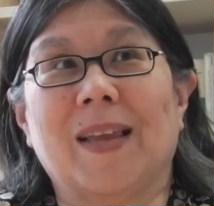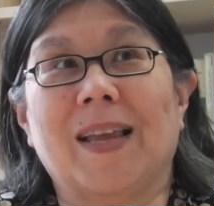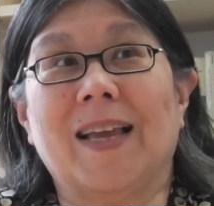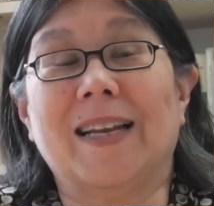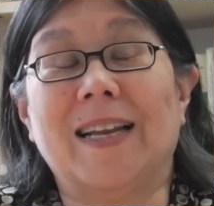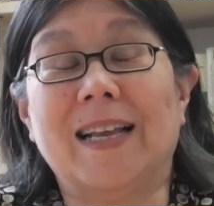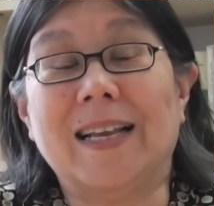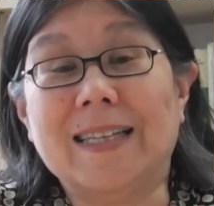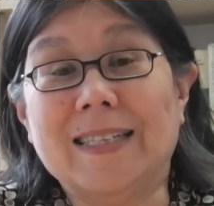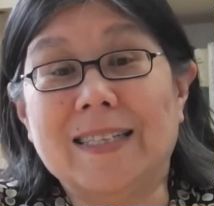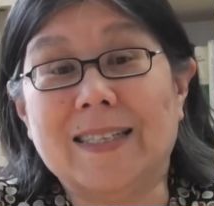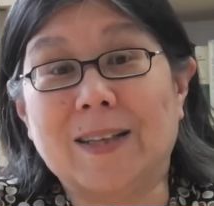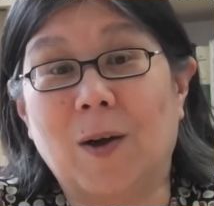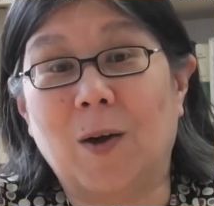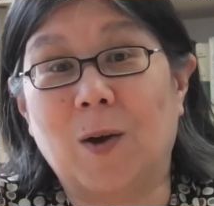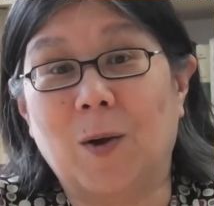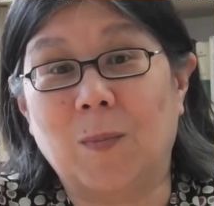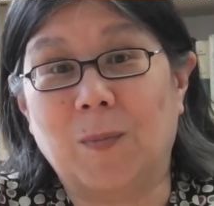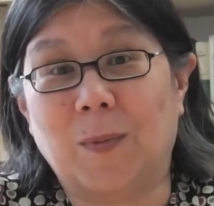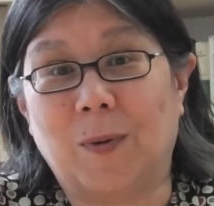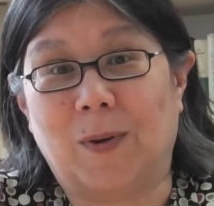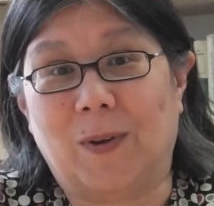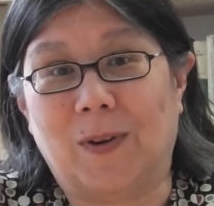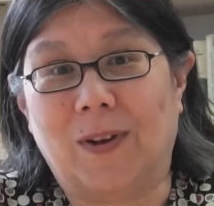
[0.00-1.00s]

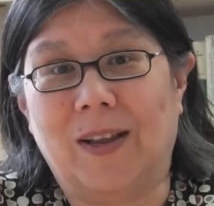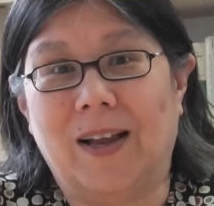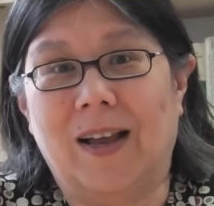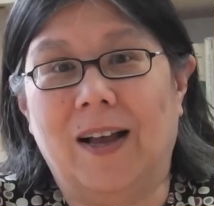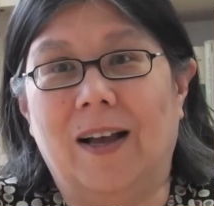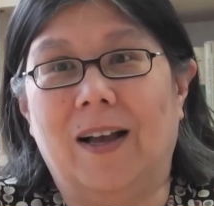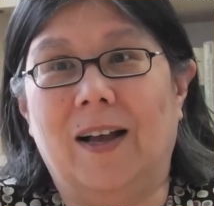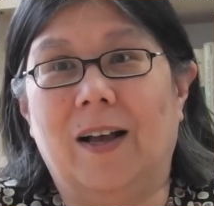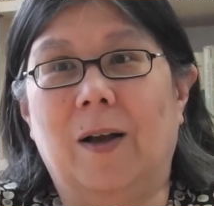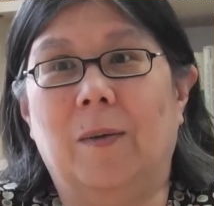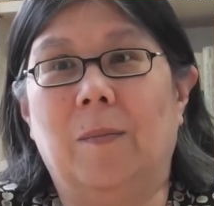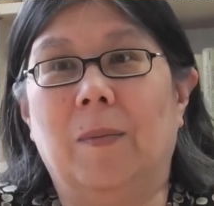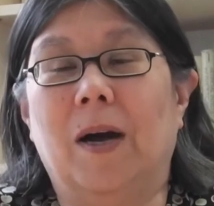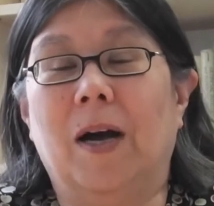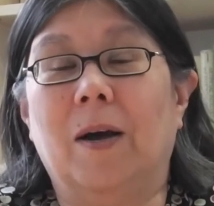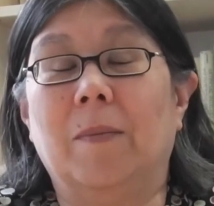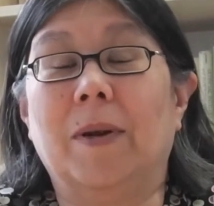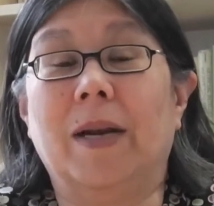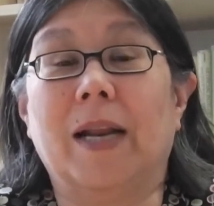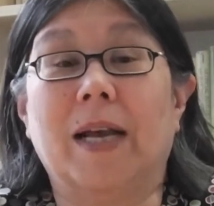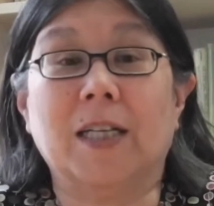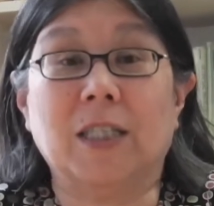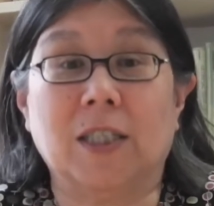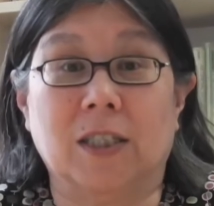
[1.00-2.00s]
example, I'm
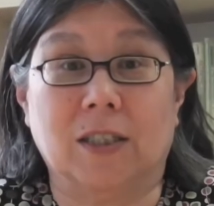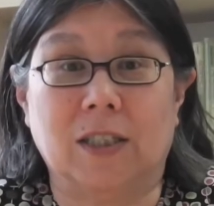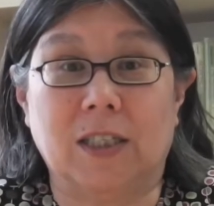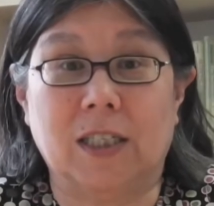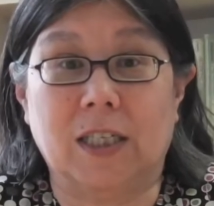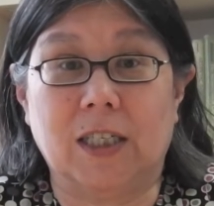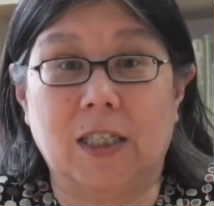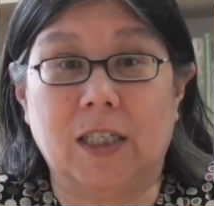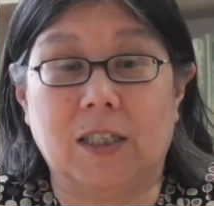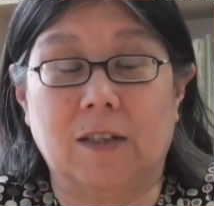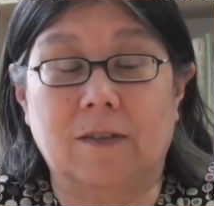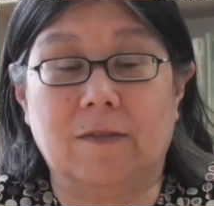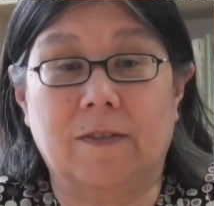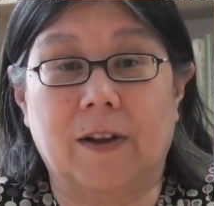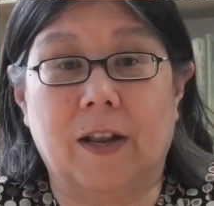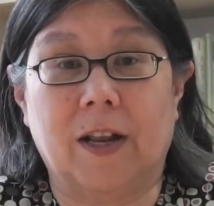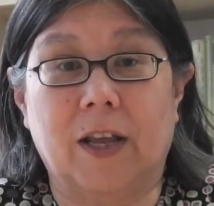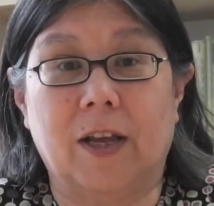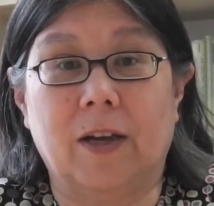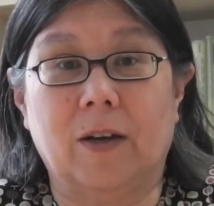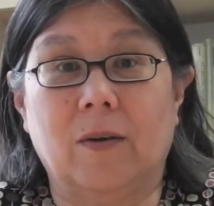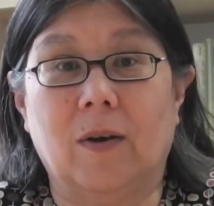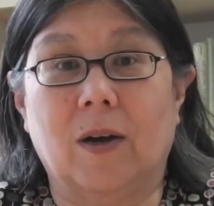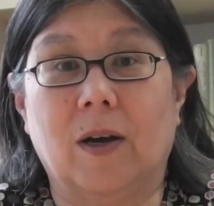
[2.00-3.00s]
a national teaching
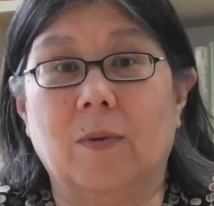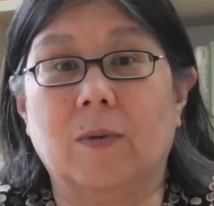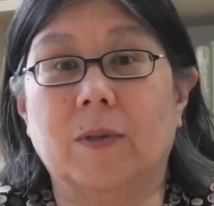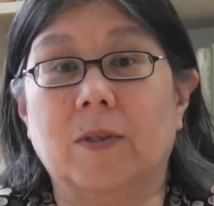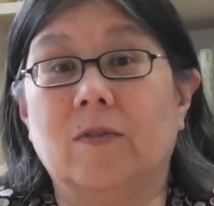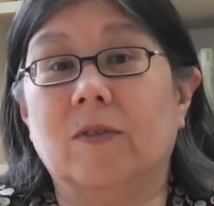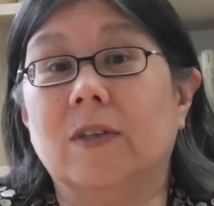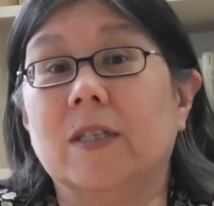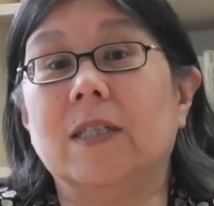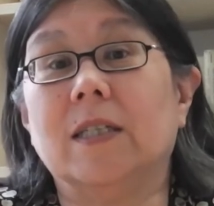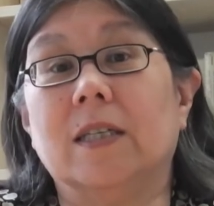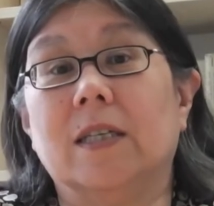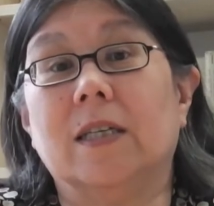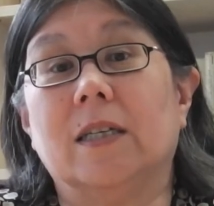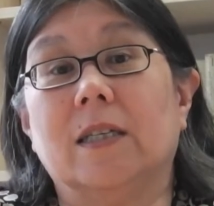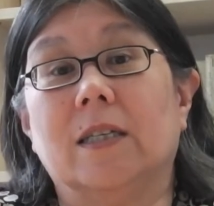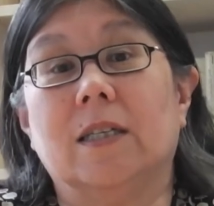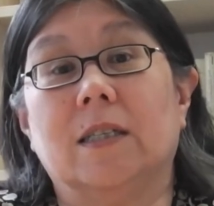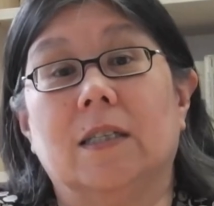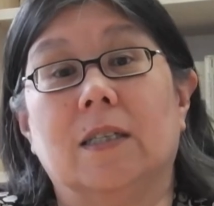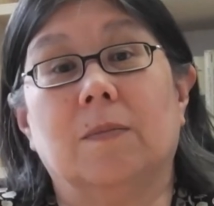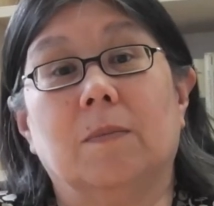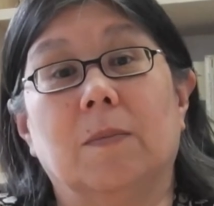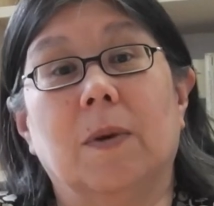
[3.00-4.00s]
fellow. I was recently
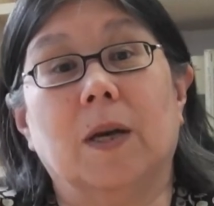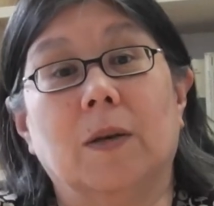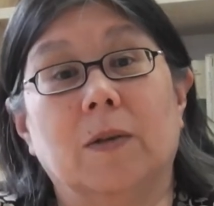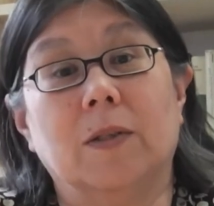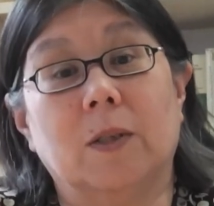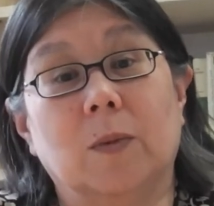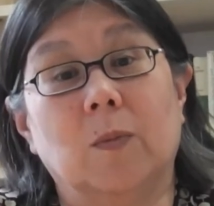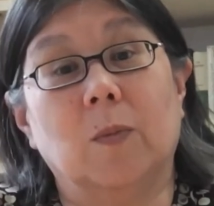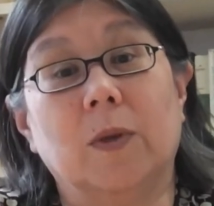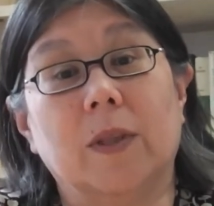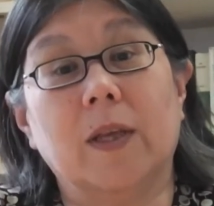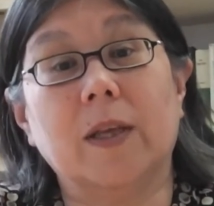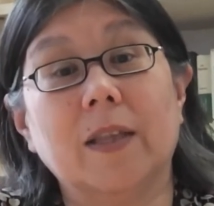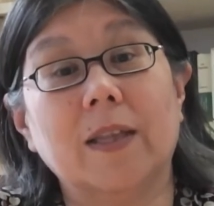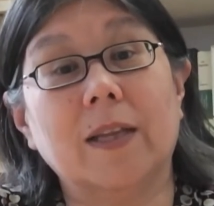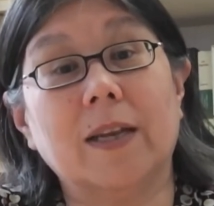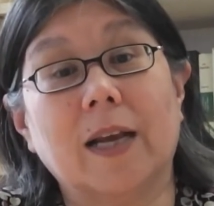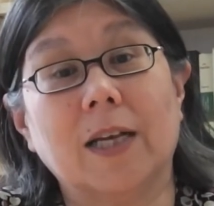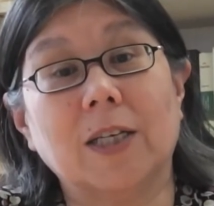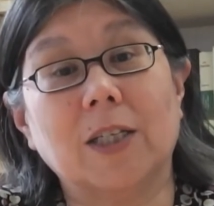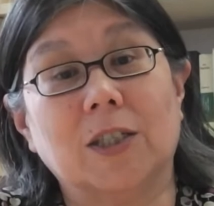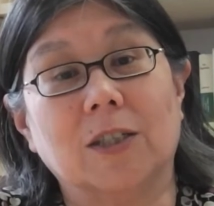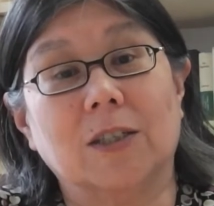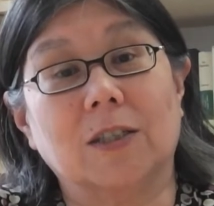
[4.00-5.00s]
at a symposium with other
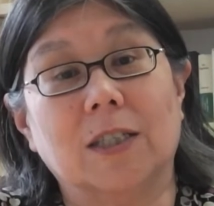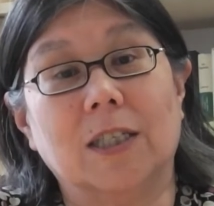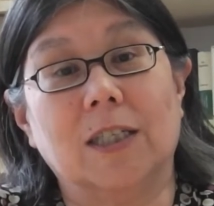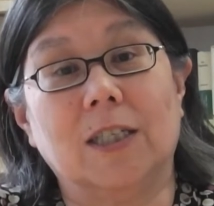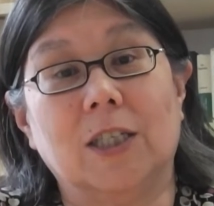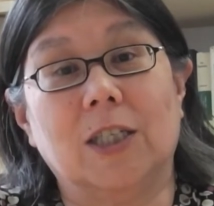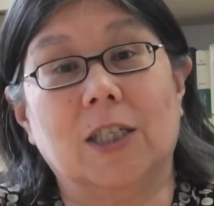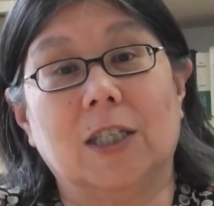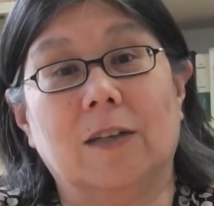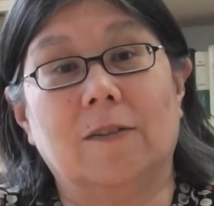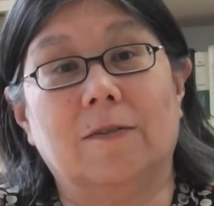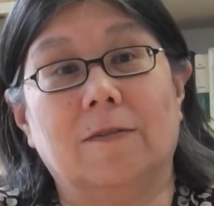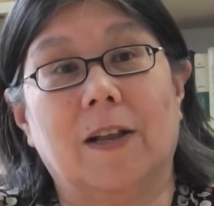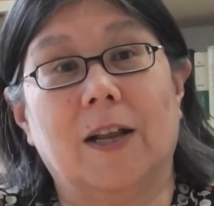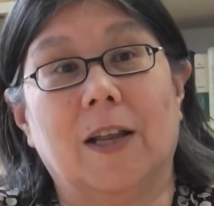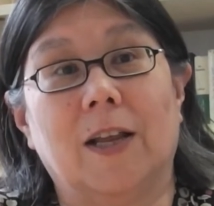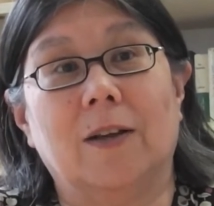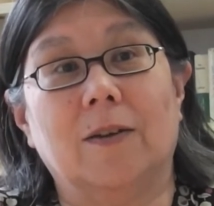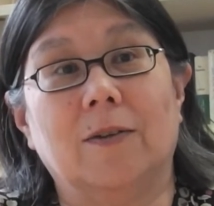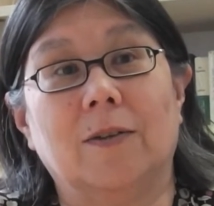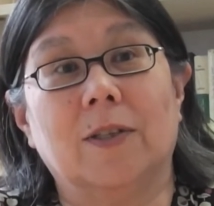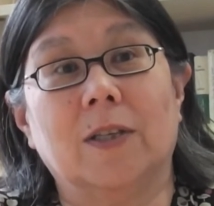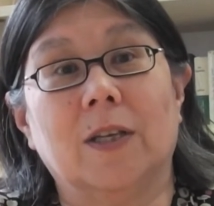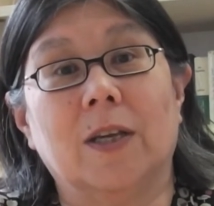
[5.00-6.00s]
national teaching
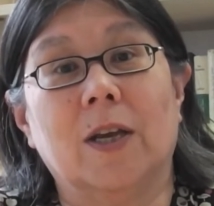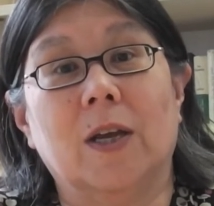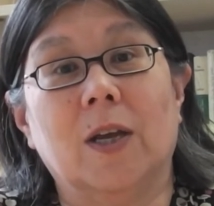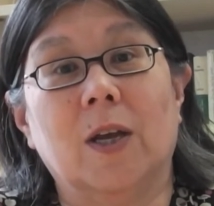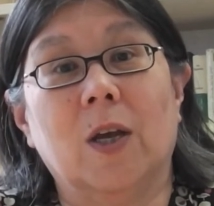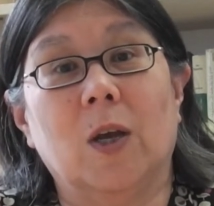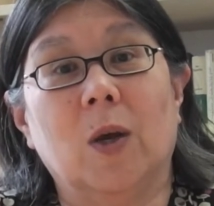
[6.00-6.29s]
fellows.